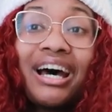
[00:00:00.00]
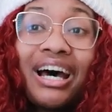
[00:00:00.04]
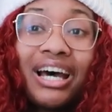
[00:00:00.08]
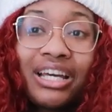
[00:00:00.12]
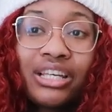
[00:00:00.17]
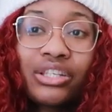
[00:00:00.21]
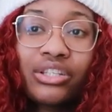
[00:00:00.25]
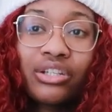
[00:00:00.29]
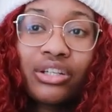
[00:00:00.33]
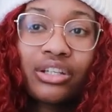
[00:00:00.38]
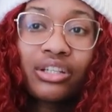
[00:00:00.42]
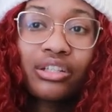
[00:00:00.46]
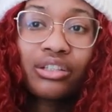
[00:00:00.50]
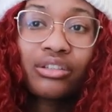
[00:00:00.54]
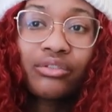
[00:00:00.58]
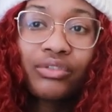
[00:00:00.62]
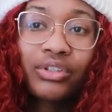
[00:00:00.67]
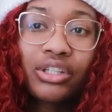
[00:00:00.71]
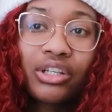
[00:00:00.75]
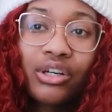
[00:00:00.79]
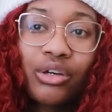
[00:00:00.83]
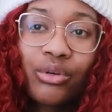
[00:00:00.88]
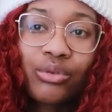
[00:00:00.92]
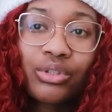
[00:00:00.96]
I started the
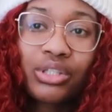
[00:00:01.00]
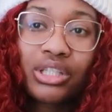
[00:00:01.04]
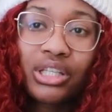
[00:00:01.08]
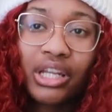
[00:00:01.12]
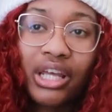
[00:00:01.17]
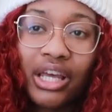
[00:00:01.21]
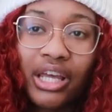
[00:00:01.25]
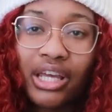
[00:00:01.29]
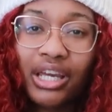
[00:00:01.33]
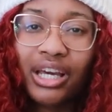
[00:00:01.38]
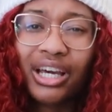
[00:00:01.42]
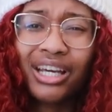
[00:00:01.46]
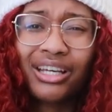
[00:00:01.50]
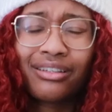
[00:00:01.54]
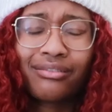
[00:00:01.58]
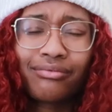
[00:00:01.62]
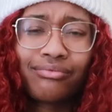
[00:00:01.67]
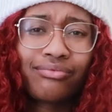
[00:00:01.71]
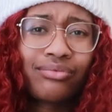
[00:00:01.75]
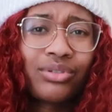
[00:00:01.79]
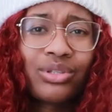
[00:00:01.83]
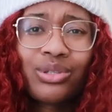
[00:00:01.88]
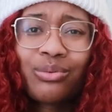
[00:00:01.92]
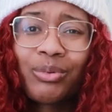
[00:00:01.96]
video today. i was
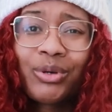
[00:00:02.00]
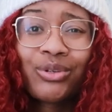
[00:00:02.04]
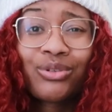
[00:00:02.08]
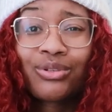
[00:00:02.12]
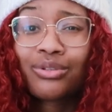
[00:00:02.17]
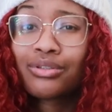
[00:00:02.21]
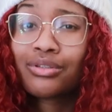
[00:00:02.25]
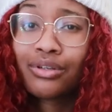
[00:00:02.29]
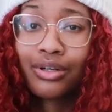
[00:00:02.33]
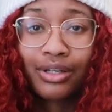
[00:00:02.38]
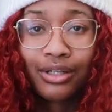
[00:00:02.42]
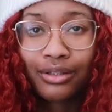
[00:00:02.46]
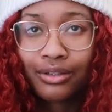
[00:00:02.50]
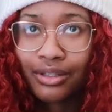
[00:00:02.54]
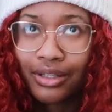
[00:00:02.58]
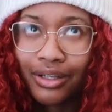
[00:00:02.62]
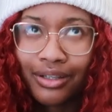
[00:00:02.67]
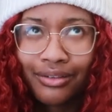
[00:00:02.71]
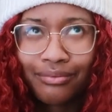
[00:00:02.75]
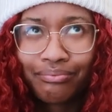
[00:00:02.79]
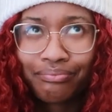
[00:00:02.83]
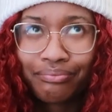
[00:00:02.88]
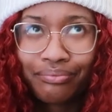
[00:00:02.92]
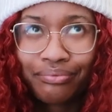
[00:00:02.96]
supposed to start it
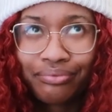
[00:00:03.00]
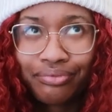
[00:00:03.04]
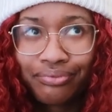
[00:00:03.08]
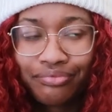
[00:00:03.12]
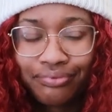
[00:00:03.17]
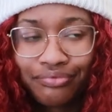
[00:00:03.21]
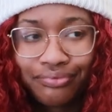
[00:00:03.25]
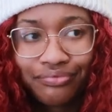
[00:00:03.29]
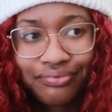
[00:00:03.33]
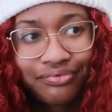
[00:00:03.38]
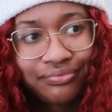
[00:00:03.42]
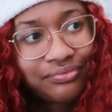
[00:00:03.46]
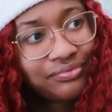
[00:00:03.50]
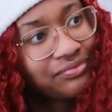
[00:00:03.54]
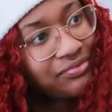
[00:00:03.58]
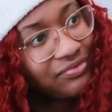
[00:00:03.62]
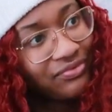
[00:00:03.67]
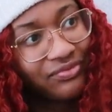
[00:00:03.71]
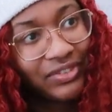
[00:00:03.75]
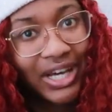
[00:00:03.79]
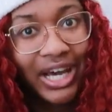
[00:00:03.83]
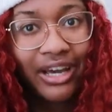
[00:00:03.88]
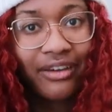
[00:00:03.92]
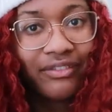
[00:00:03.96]
like
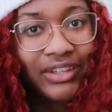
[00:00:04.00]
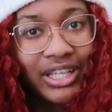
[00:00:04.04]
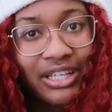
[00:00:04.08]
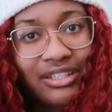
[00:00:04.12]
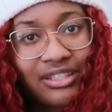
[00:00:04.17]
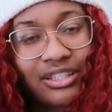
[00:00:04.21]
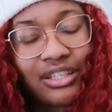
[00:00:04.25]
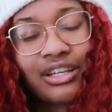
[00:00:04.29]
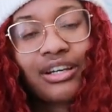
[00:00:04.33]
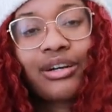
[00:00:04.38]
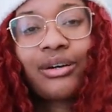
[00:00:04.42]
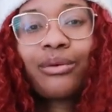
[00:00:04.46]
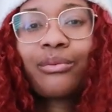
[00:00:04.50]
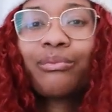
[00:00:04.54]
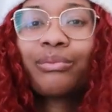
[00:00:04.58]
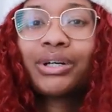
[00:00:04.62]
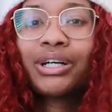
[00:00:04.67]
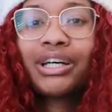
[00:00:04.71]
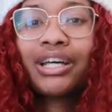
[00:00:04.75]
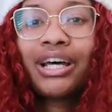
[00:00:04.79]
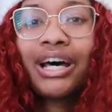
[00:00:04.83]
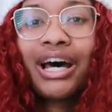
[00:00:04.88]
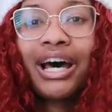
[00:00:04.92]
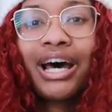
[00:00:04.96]
five days ago,
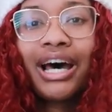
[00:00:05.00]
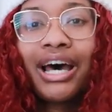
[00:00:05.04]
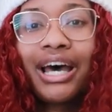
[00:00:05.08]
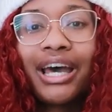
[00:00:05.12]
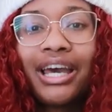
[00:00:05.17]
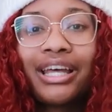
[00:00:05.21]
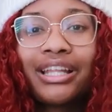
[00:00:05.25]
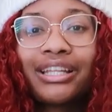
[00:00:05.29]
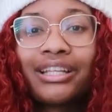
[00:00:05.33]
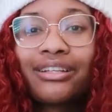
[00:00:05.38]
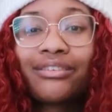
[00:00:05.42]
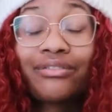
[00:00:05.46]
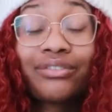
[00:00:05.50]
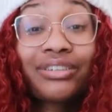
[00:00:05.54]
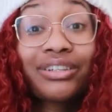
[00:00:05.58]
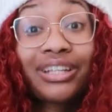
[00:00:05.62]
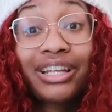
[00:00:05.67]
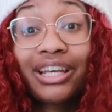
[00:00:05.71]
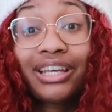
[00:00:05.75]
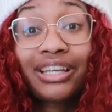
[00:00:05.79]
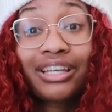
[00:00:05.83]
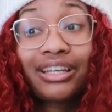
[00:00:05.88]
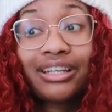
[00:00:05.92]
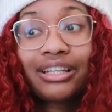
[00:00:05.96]
but I didn't feel
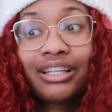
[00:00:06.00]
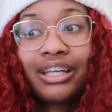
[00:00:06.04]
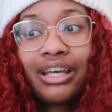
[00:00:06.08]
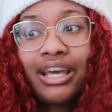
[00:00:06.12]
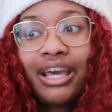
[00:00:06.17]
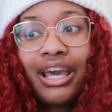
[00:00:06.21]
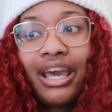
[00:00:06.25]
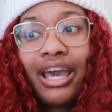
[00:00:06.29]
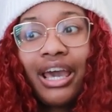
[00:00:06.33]
like it.